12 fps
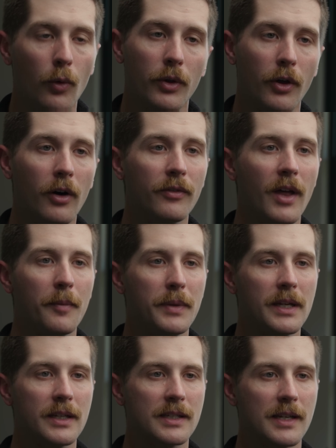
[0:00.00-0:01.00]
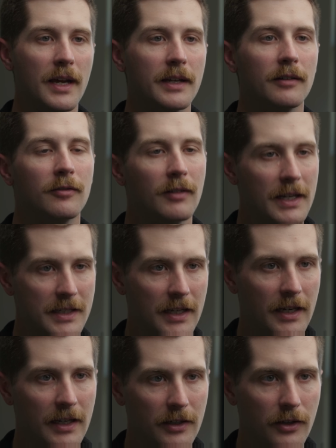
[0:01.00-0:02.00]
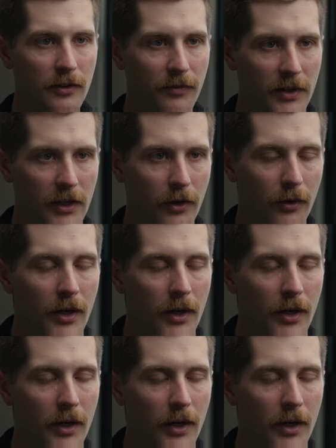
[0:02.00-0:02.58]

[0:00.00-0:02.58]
With all of that being said, let's get into the video.